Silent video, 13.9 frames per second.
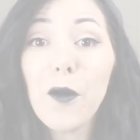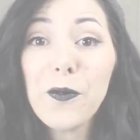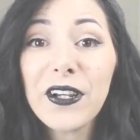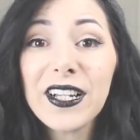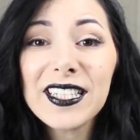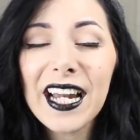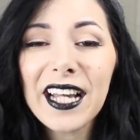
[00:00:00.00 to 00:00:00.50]
Hope
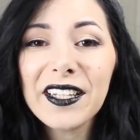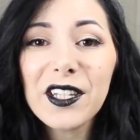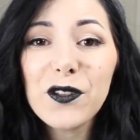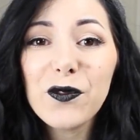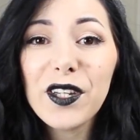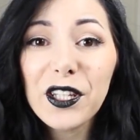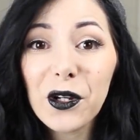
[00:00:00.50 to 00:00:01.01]
you guys like
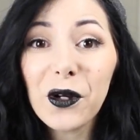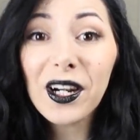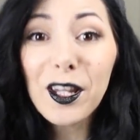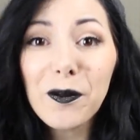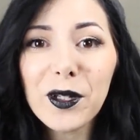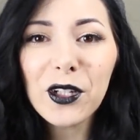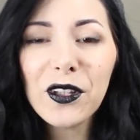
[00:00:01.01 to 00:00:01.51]
this video.
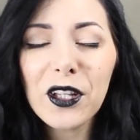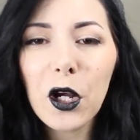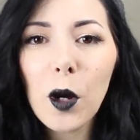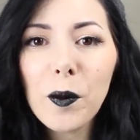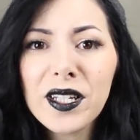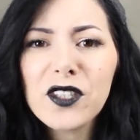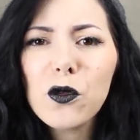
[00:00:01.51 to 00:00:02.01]
Let me know in the
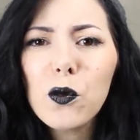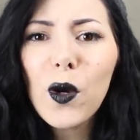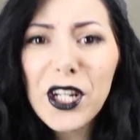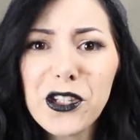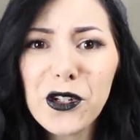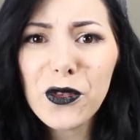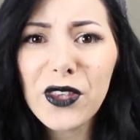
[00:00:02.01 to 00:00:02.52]
comments
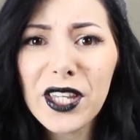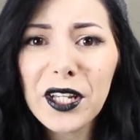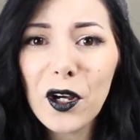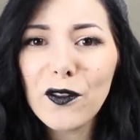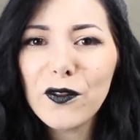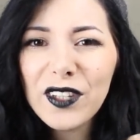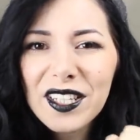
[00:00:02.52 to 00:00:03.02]
what you
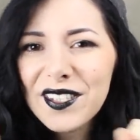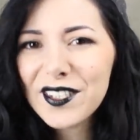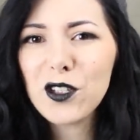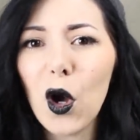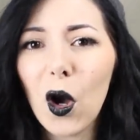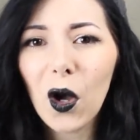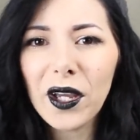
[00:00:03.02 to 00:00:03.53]
think of
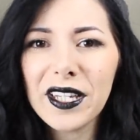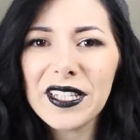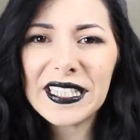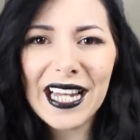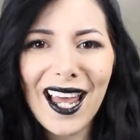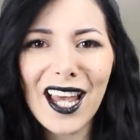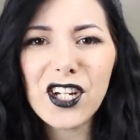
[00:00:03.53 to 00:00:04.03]
this toy
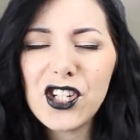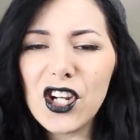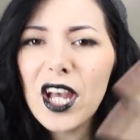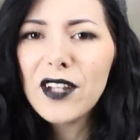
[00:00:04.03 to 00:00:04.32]
slash